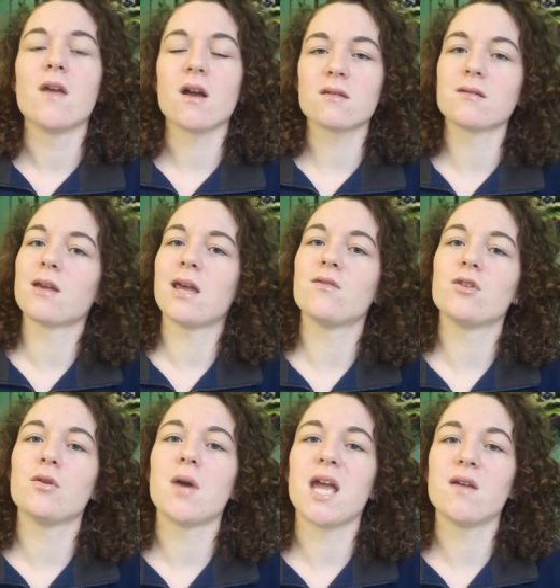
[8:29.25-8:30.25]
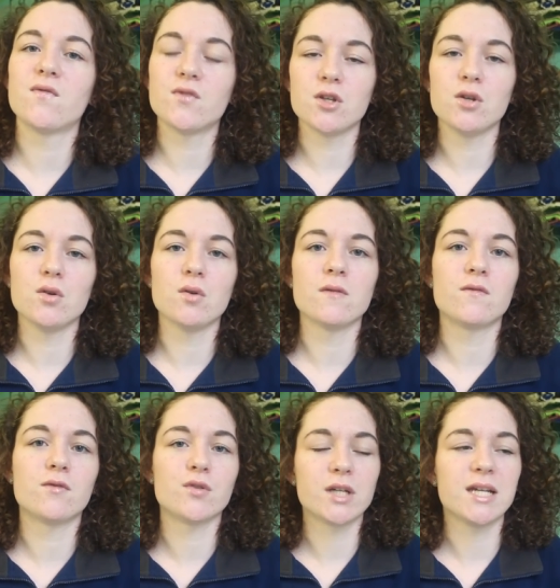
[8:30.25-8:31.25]
They also gave you a few
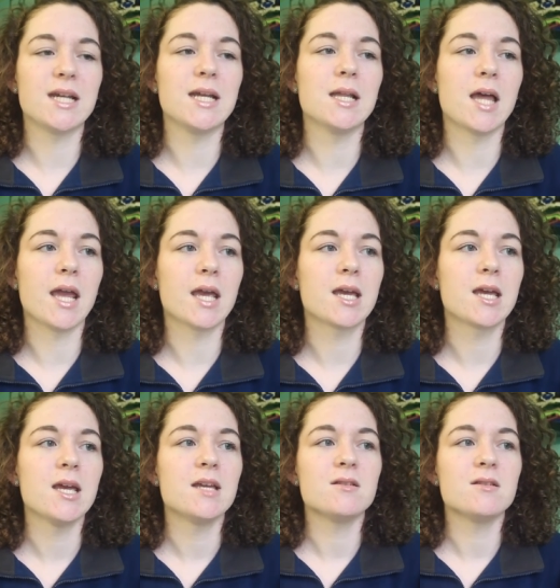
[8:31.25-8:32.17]
free like